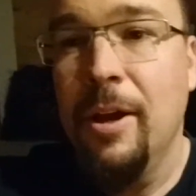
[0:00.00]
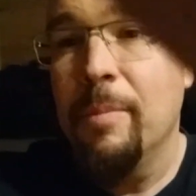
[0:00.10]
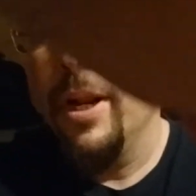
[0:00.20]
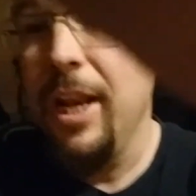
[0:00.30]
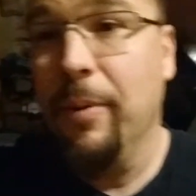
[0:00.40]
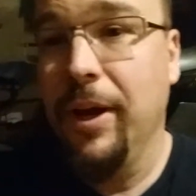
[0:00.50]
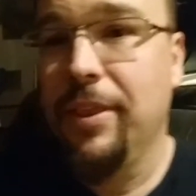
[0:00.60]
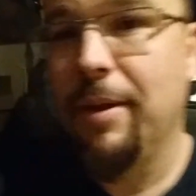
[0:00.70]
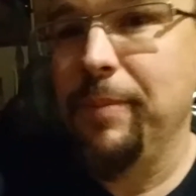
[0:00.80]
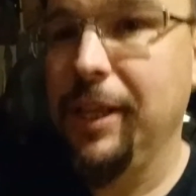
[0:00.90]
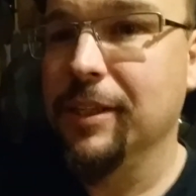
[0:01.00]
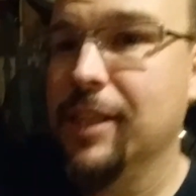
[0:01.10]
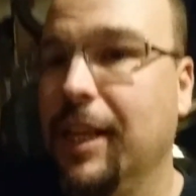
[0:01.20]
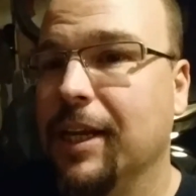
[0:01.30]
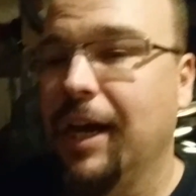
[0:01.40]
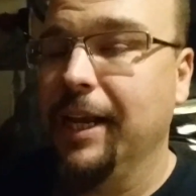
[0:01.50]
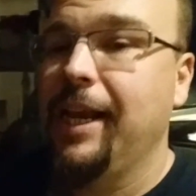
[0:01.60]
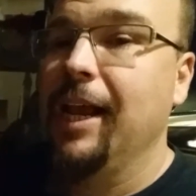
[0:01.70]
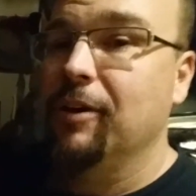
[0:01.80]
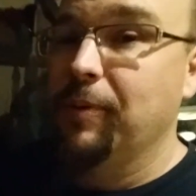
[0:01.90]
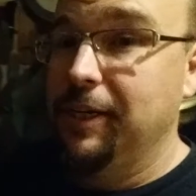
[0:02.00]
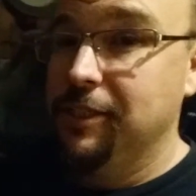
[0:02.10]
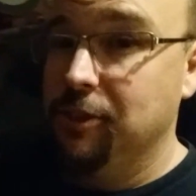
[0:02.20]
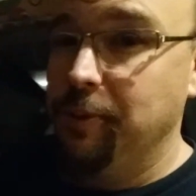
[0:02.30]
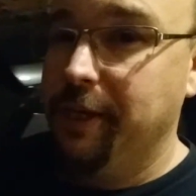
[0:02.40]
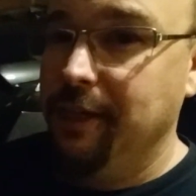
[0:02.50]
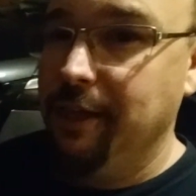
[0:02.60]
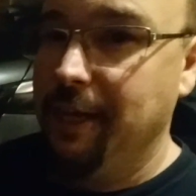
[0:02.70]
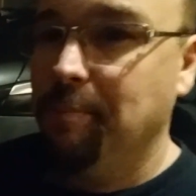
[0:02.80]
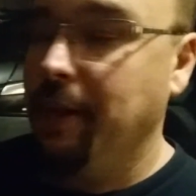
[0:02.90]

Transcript: But anyway, that means that I can't race this weekend like